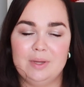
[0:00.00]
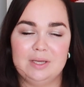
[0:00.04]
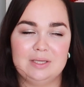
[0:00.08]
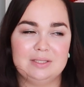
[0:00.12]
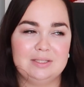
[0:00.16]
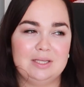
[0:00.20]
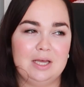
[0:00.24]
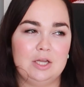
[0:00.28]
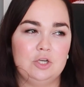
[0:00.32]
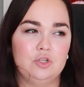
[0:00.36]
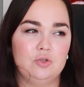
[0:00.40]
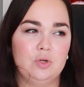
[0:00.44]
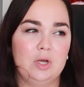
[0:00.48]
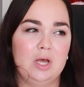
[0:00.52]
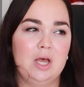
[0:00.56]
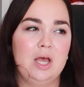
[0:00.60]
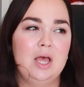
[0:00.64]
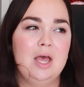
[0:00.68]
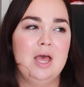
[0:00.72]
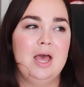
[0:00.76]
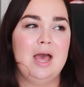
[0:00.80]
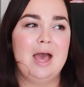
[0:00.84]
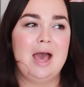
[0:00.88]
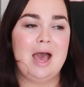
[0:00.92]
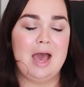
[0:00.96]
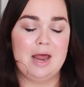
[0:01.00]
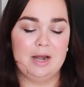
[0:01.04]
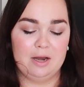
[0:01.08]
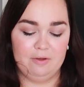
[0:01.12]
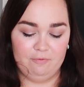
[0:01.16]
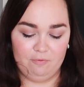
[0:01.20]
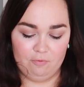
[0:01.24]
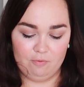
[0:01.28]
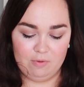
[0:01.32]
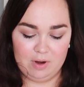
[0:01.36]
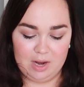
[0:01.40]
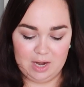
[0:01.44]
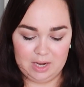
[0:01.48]
etc. And
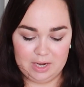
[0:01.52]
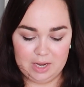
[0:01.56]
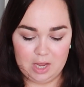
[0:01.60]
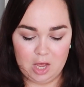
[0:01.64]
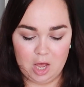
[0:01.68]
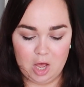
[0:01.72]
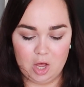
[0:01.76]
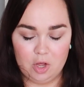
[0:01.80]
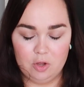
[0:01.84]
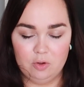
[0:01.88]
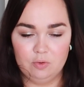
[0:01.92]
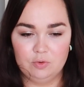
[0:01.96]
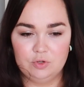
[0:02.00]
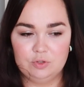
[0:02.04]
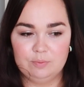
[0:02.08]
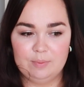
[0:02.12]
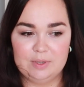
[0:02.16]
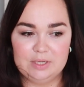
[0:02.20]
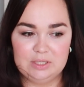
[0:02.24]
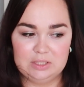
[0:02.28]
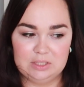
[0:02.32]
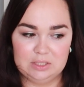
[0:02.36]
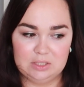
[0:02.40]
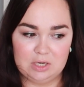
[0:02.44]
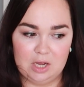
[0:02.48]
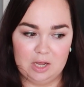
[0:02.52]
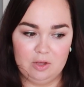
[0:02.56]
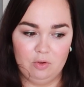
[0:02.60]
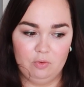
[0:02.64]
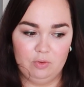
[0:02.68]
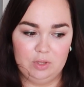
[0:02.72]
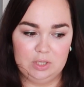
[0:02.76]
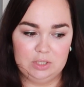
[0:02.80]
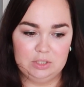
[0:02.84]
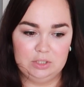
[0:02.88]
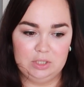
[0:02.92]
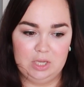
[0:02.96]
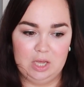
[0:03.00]
I've really honed my style
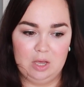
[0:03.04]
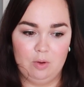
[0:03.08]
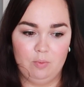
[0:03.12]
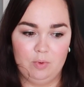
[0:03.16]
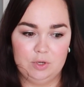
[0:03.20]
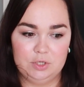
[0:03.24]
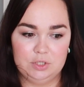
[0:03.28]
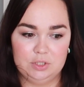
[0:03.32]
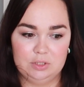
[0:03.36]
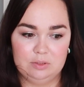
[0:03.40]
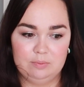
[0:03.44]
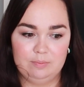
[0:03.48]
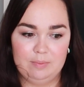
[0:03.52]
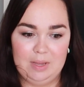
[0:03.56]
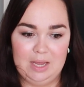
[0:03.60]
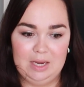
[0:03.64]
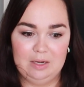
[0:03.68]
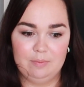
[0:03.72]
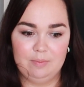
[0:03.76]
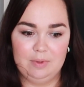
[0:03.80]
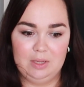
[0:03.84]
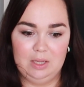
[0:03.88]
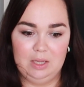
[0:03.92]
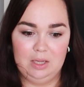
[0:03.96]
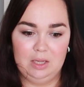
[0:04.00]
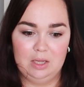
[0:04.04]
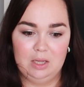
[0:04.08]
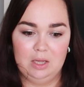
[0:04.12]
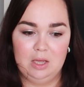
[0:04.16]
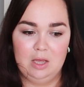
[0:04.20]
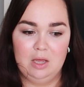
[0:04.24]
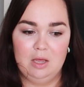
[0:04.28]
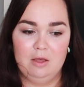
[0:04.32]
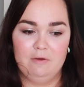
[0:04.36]
this year, which has made me